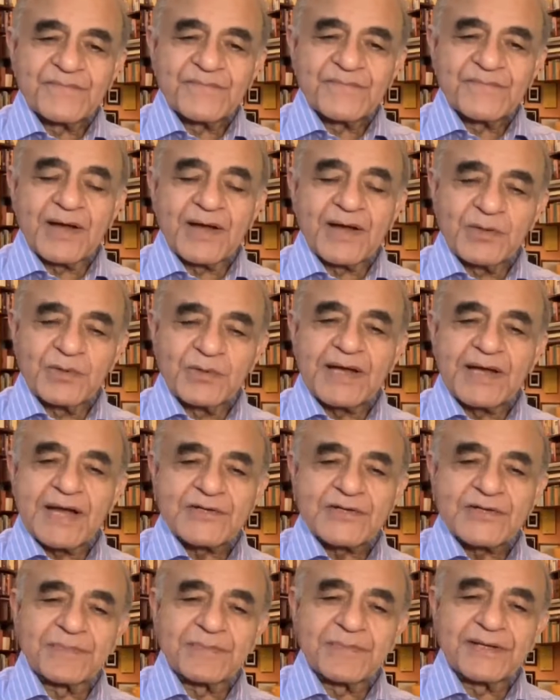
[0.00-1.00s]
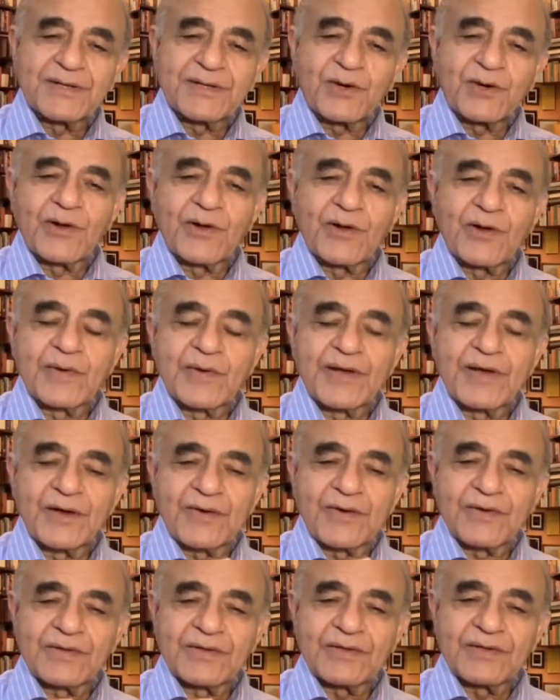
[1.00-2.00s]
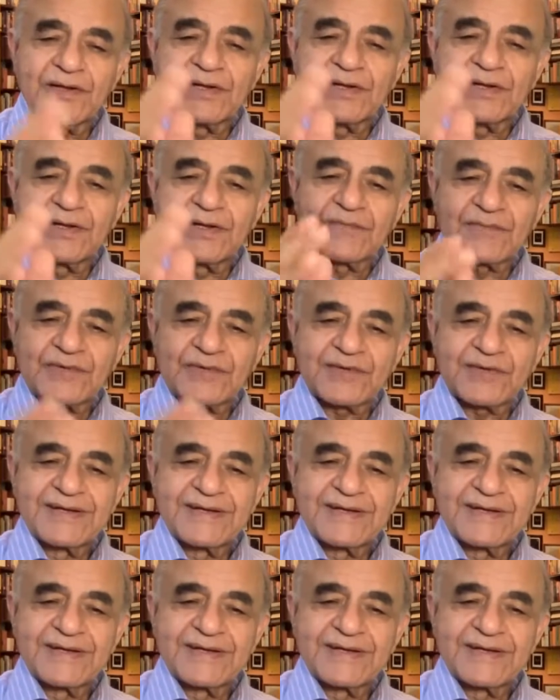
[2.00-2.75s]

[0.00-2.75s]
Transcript: while you catch him in the hallway or on the lift.